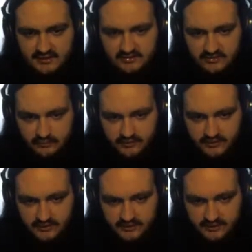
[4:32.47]
Let's see where
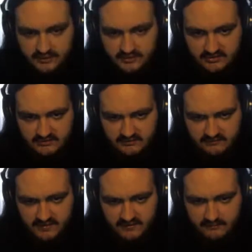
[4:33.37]
the
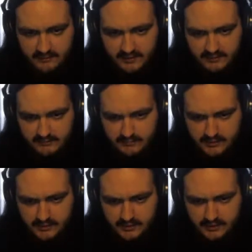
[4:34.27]
E75 penned
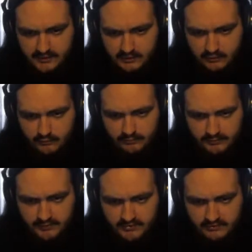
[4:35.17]
me, in the lower
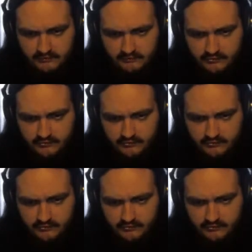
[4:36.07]
plate over to